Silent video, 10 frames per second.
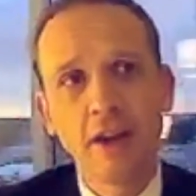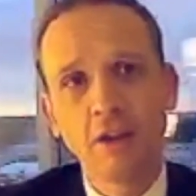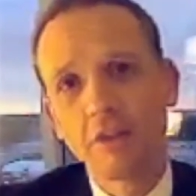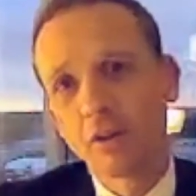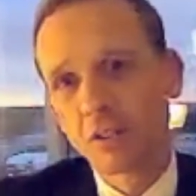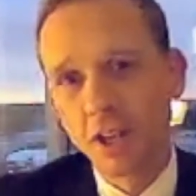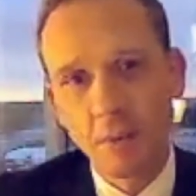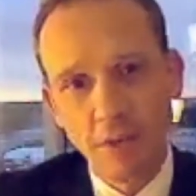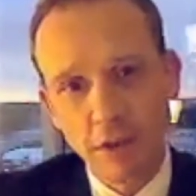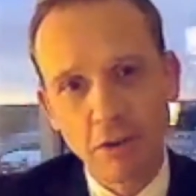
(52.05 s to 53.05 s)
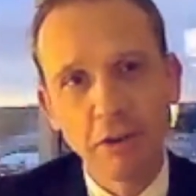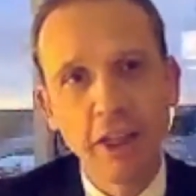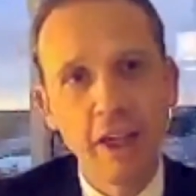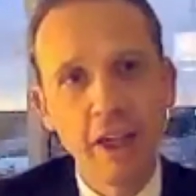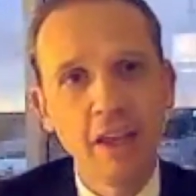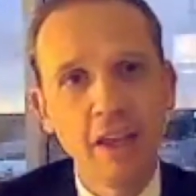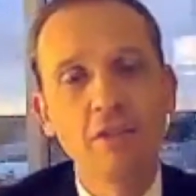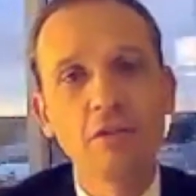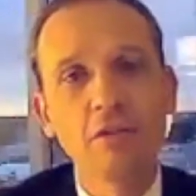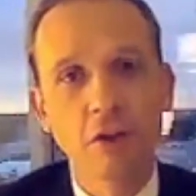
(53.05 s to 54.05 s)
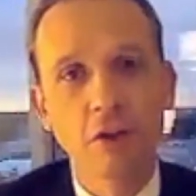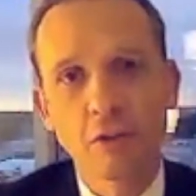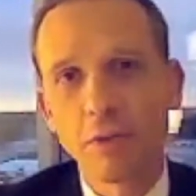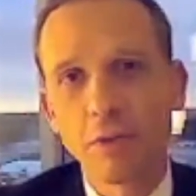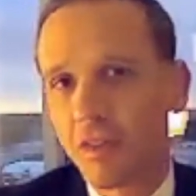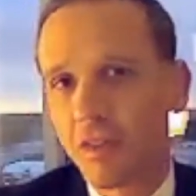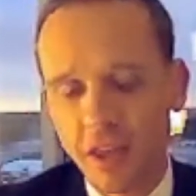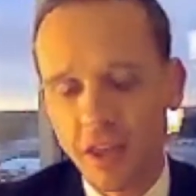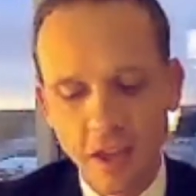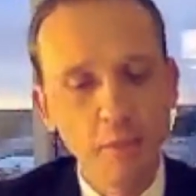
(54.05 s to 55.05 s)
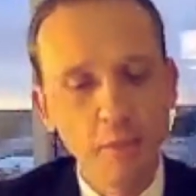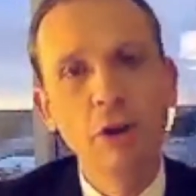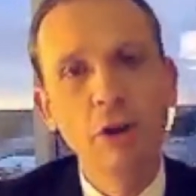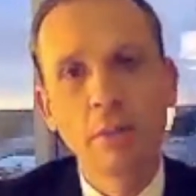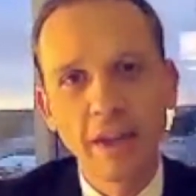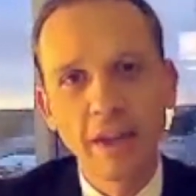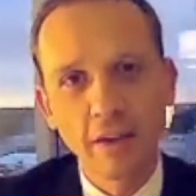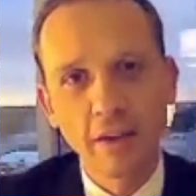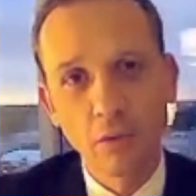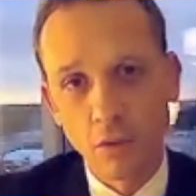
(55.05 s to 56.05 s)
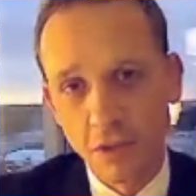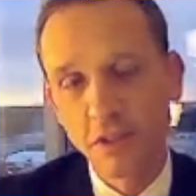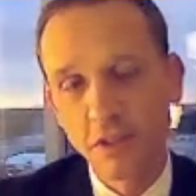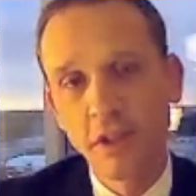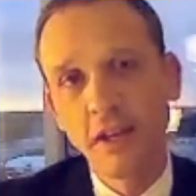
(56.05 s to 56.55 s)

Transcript: Uh, there are some that are delayed even further, but the employer mandate was